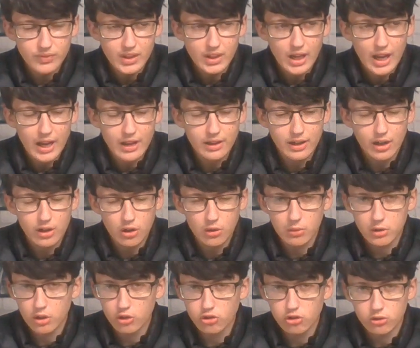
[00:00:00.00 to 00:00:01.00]
and I don't
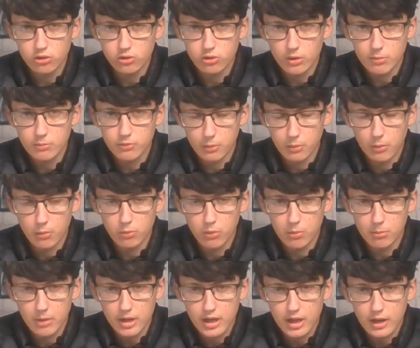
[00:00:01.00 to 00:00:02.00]
want to judge him for a
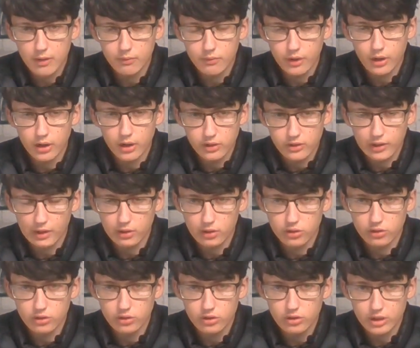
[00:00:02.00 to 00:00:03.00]
1 minute and 30
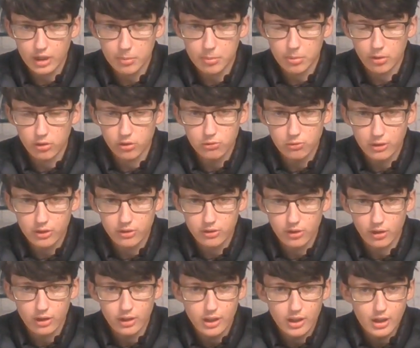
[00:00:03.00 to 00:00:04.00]
seconds clip on
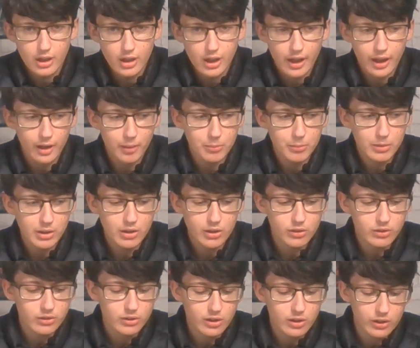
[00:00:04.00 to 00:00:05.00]
Twitter,
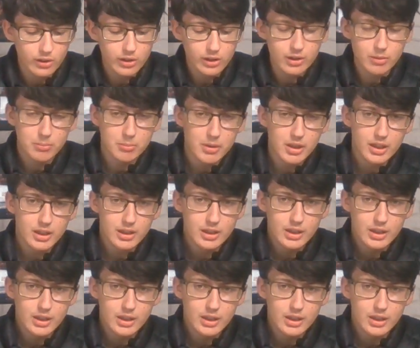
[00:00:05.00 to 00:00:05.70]
because there can be